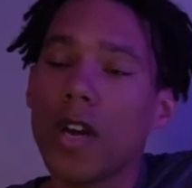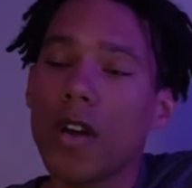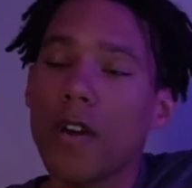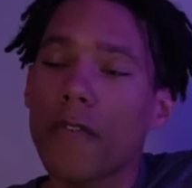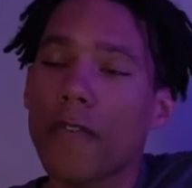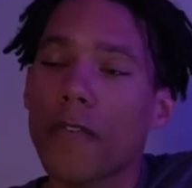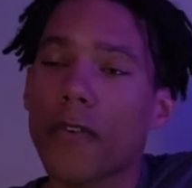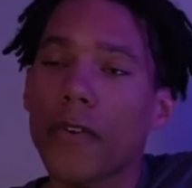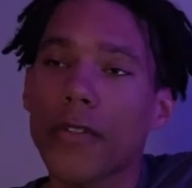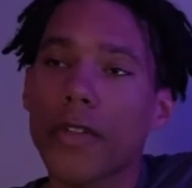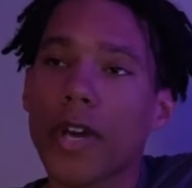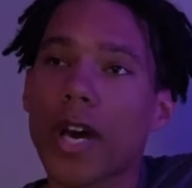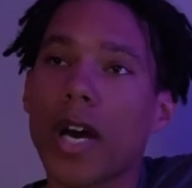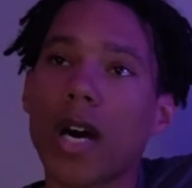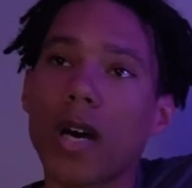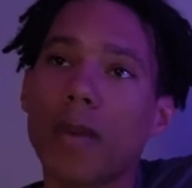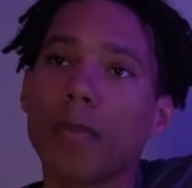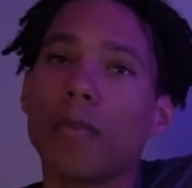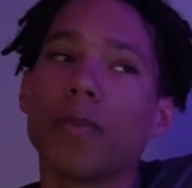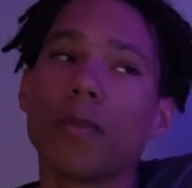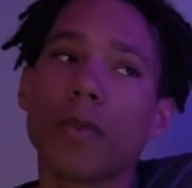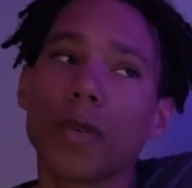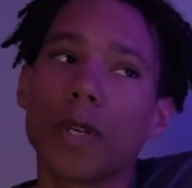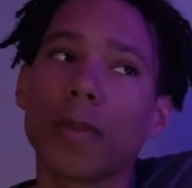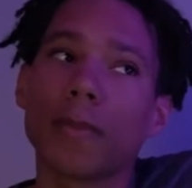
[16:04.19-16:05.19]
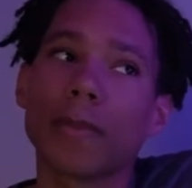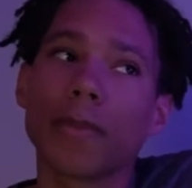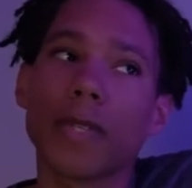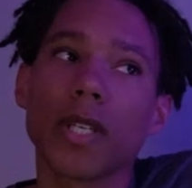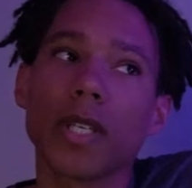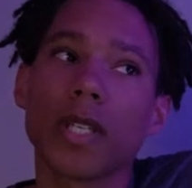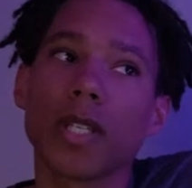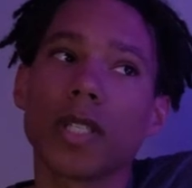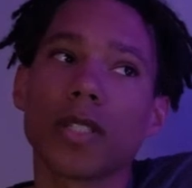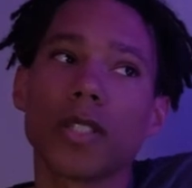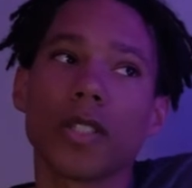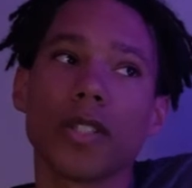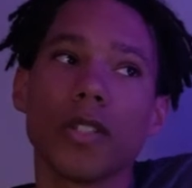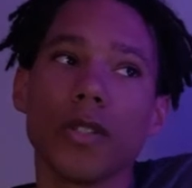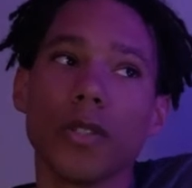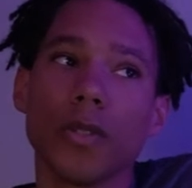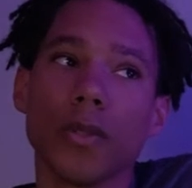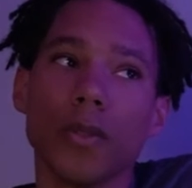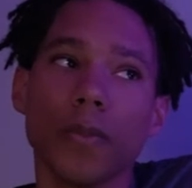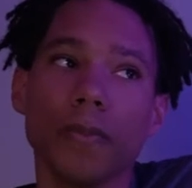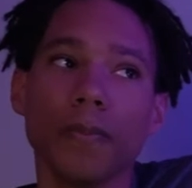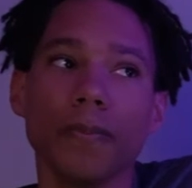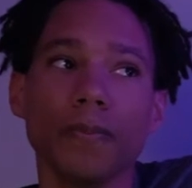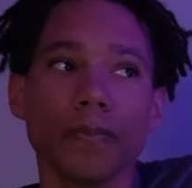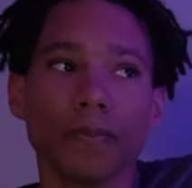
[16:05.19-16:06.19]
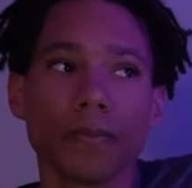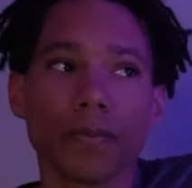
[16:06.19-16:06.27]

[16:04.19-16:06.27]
For the album, what I'm thinking to do